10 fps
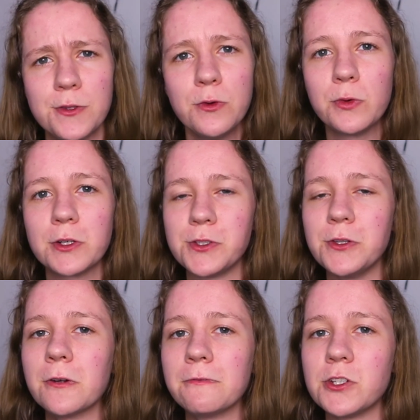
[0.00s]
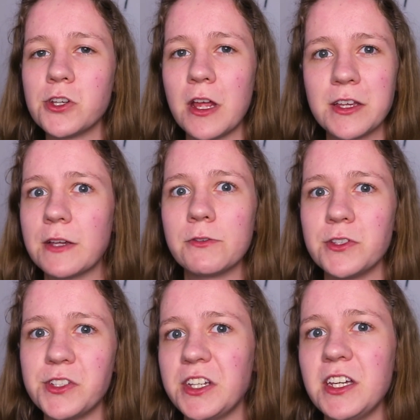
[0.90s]
the worst Eurovision has ever
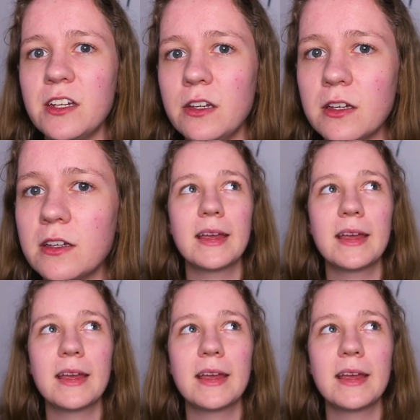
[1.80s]
seen.